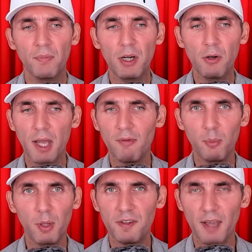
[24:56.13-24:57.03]
They don't have
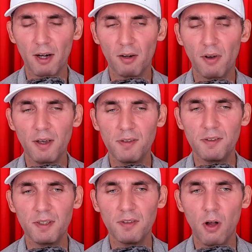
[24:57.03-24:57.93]
a blood
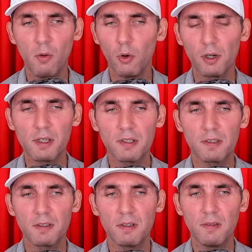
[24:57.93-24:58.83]
sacrifice. It's all
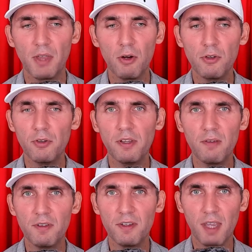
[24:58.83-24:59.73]
works. They don't use
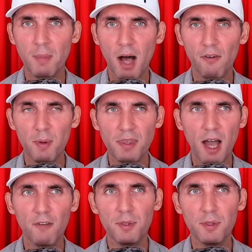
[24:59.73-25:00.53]
even the same alphabet. The